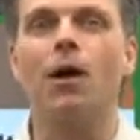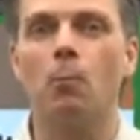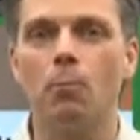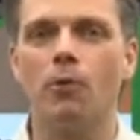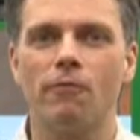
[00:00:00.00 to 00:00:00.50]

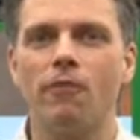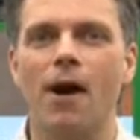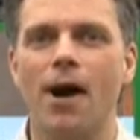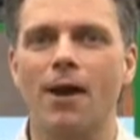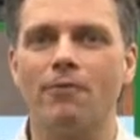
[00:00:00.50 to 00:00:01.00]
on Book
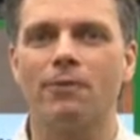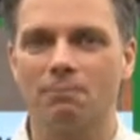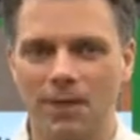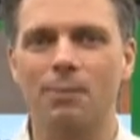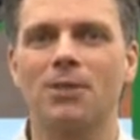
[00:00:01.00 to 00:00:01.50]
5.
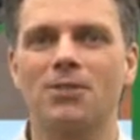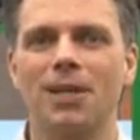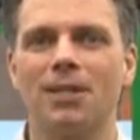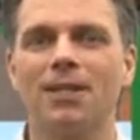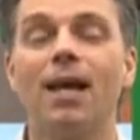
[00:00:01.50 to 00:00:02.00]
I'm
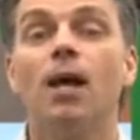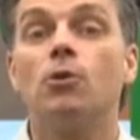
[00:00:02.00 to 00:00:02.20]
excited.